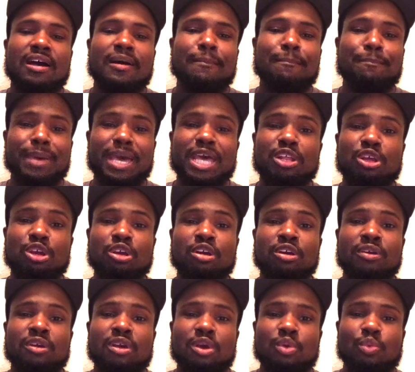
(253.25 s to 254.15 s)

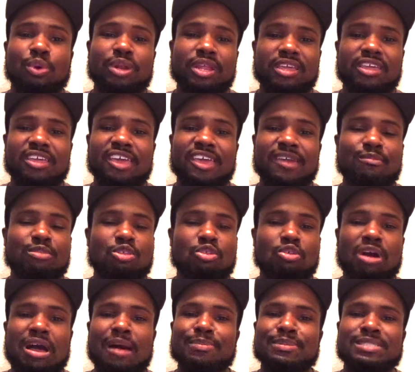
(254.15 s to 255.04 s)
better when it came
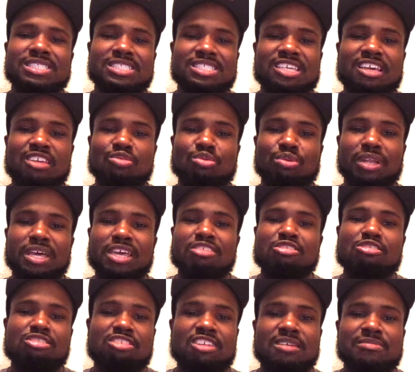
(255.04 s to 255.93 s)
to opposite sex
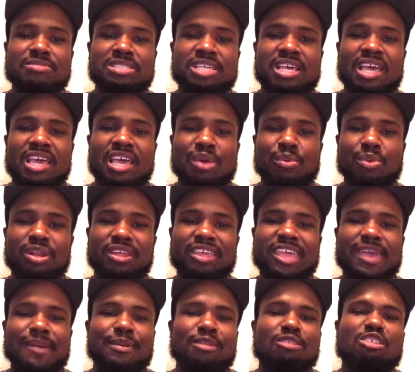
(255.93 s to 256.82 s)
relationships and when it
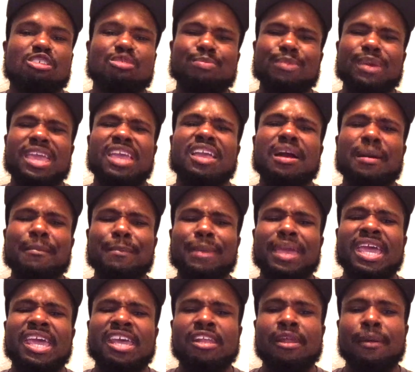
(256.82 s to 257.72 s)
came to just being a
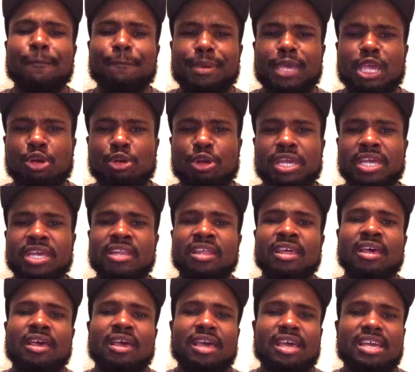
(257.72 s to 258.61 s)
man, period.
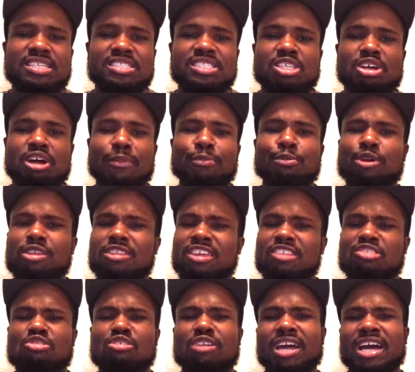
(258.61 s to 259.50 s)
And so I
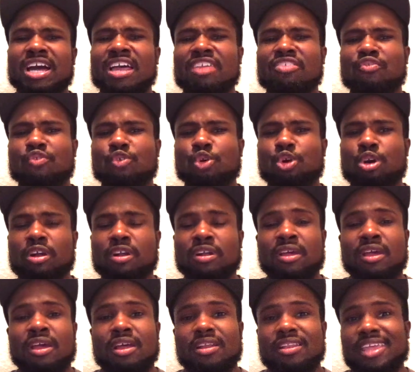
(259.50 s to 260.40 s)
appreciate you guys for
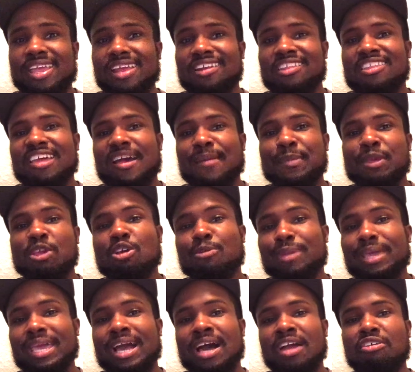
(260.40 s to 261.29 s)
taking the time to hear
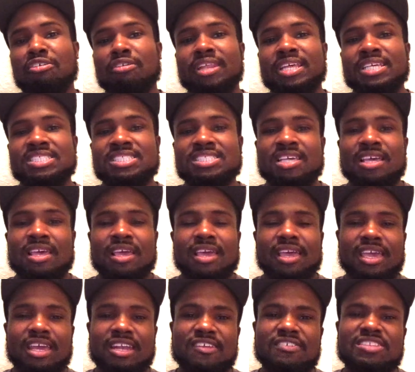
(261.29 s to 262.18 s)
me out on this.
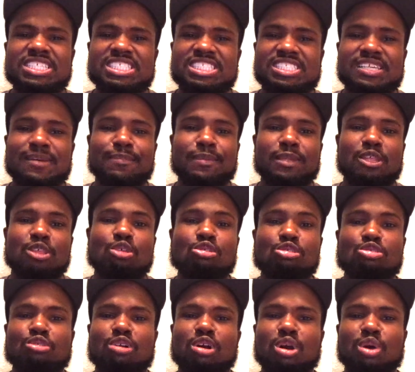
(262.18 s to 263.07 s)
And if this is something you
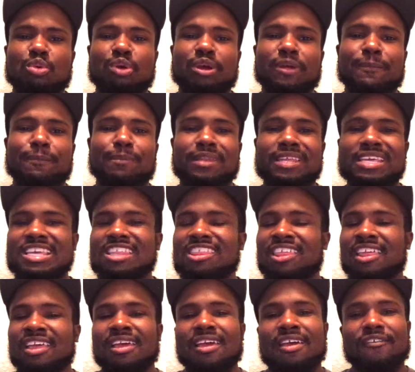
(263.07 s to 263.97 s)
struggle with,
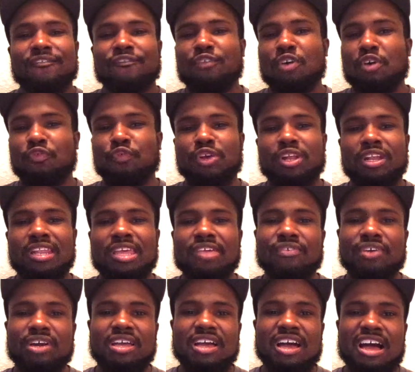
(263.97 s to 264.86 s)
please feel free to
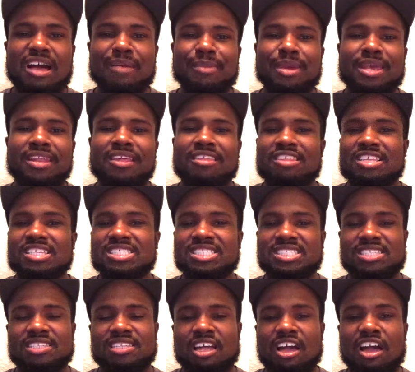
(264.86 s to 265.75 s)
leave a comment and just
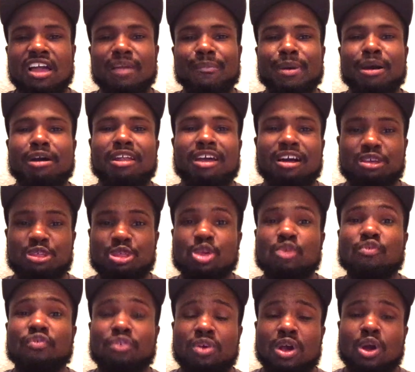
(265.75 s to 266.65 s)
talk about how
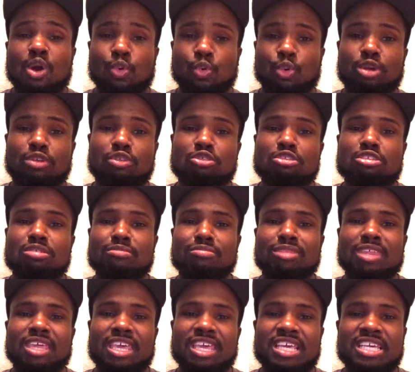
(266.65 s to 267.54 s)
you've worked through some
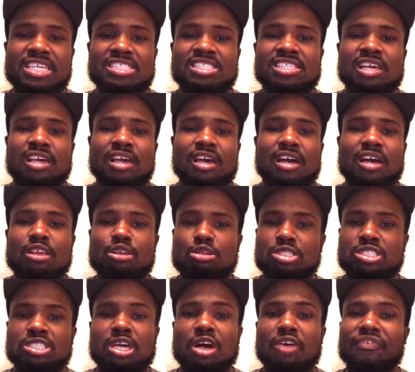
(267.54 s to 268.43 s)
things
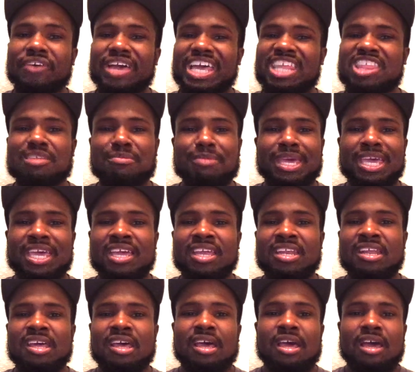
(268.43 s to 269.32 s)
yourself as a
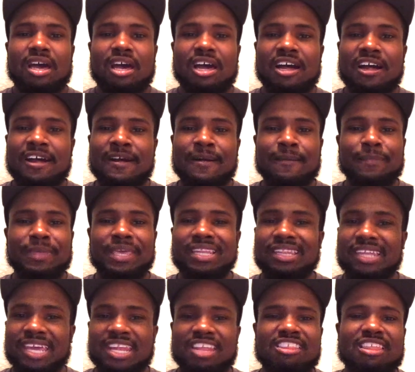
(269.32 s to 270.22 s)
man. And
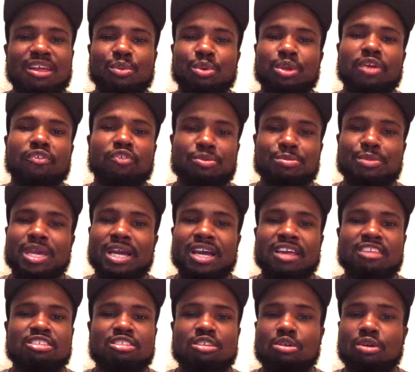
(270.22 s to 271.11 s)
ladies, I want to hear from you
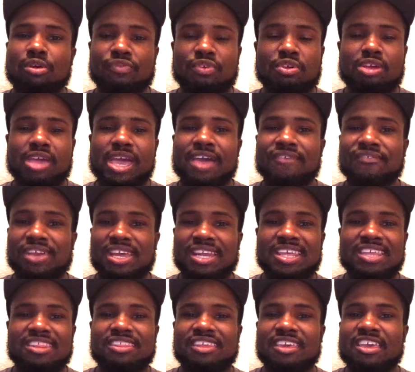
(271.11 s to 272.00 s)
guys too. If you have
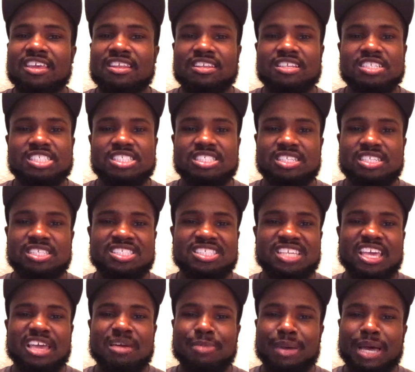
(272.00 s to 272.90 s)
anything to
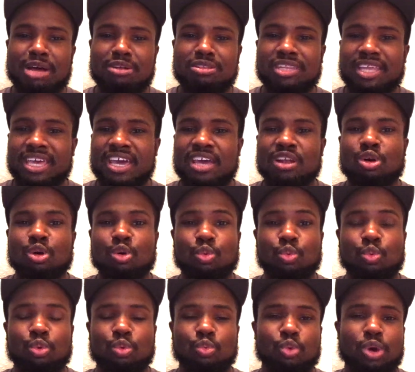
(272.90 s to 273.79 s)
say about that,
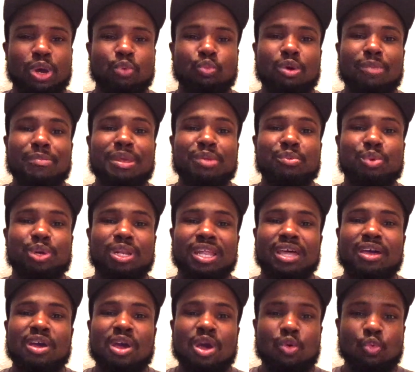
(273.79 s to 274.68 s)
or what women would
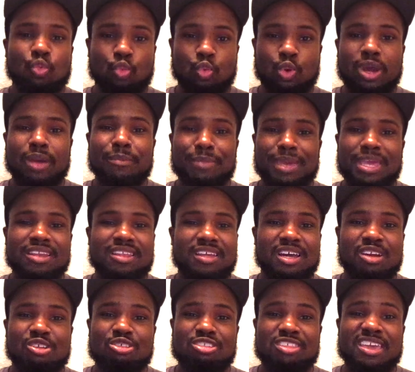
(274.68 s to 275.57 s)
want men to
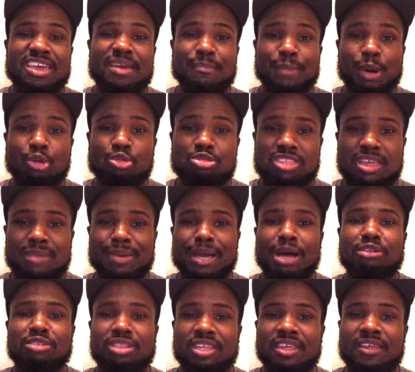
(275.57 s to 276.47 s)
understand most
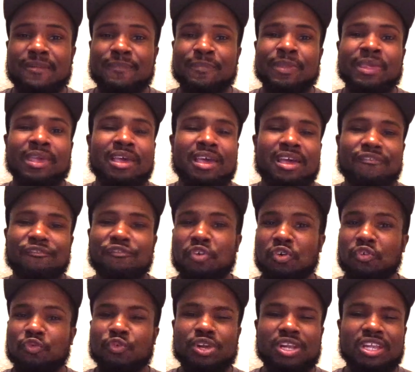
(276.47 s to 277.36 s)
about them,
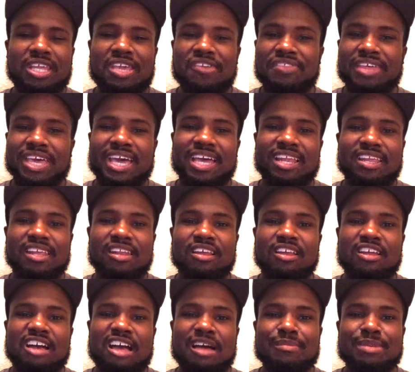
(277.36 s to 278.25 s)
feel free to leave that in the
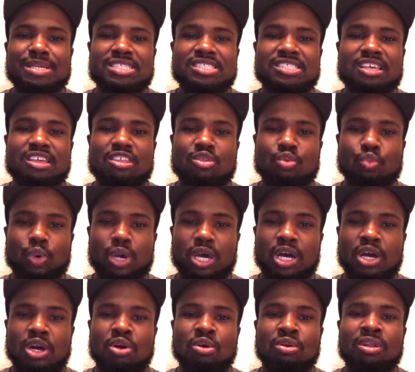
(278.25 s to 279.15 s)
comments as
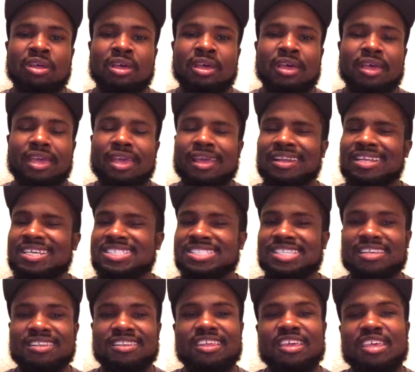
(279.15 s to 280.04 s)
well. And let's
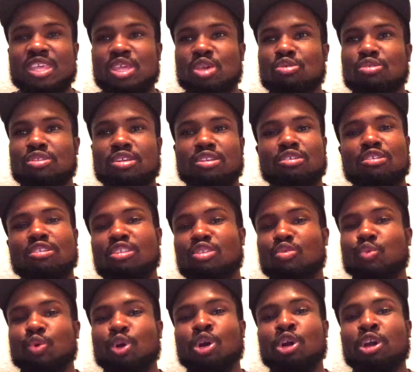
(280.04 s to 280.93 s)
continue to do
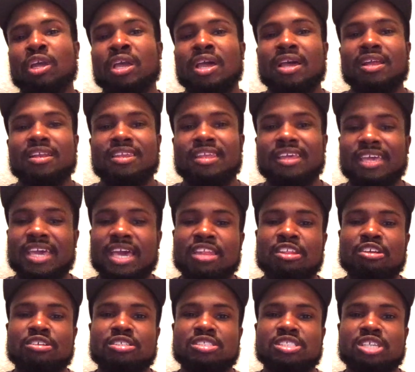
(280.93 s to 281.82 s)
this work
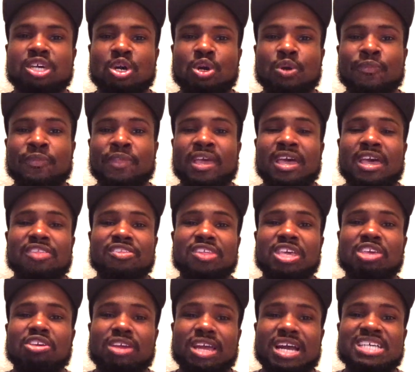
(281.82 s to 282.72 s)
together. So
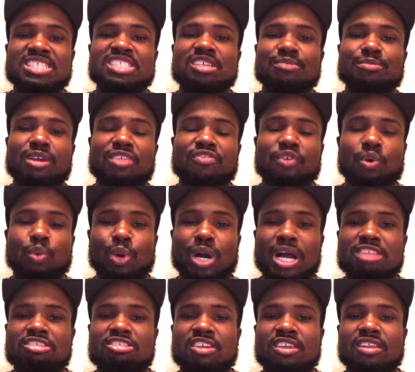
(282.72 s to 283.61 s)
thank you guys so much for
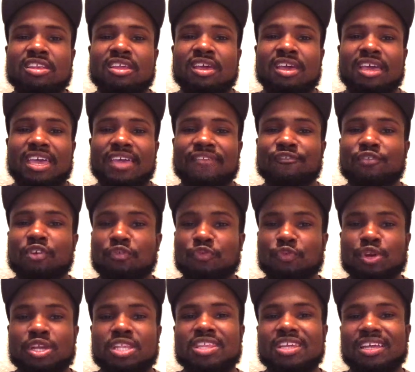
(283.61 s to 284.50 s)
watching, and feel
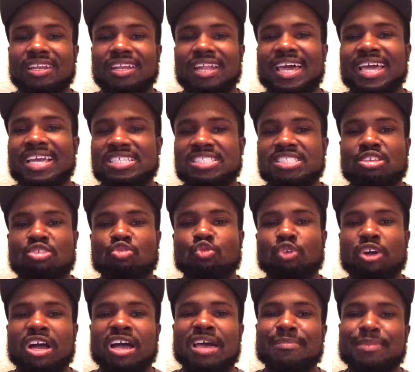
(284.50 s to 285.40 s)
free to like,
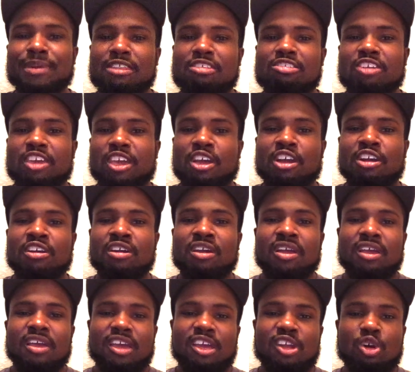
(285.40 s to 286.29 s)
subscribe, and share,
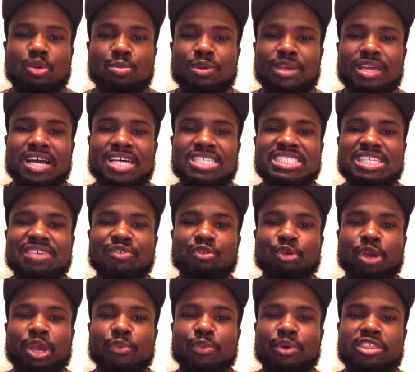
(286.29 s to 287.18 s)
and hope you guys have a
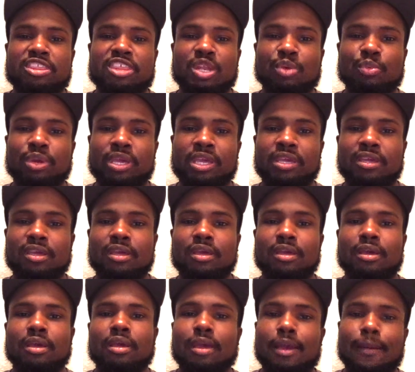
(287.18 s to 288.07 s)
great rest of the week.
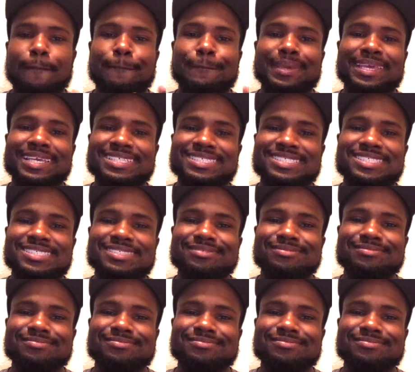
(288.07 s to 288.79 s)
Peace.